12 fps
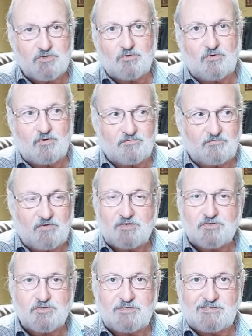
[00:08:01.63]
or
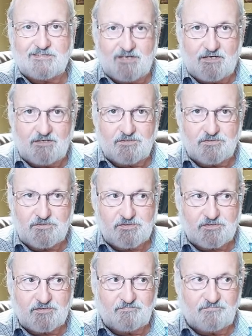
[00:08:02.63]
function
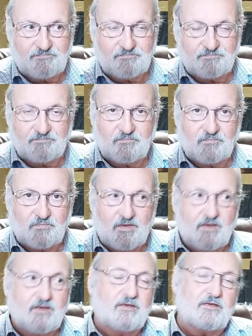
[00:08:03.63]
does,
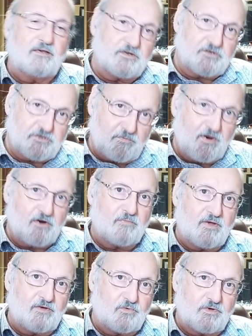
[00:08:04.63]

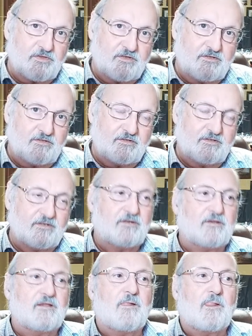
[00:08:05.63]
experiment with it,
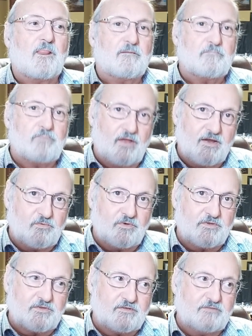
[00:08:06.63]
play
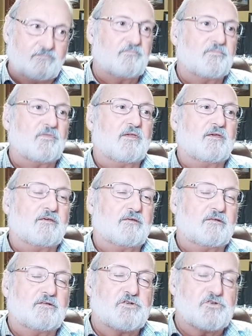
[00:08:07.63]
with it,
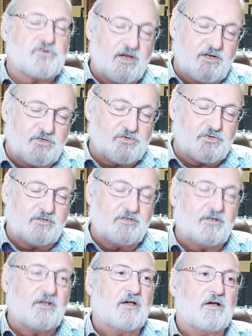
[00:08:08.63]
change it,
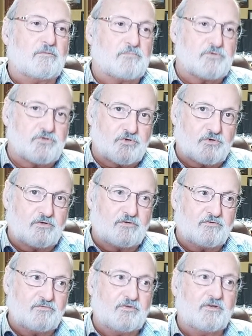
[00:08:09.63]

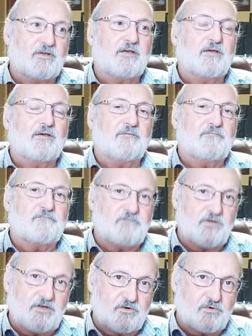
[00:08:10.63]
observe,
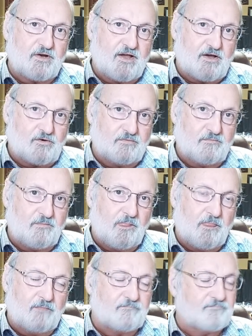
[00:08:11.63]
figure it out.
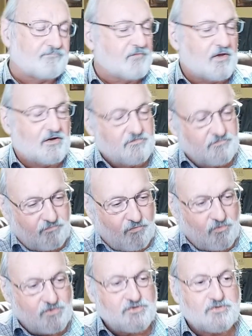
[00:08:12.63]

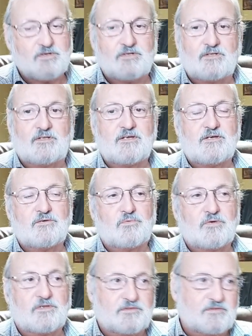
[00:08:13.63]
Unfortunately,
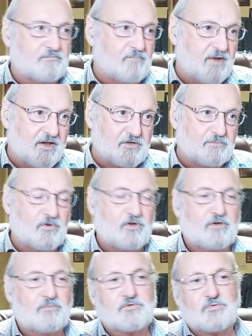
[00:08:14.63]
with the
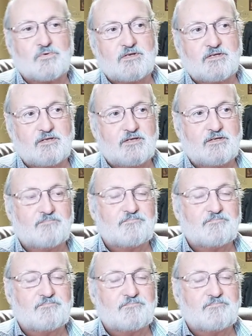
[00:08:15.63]
Mandelbulb 3D,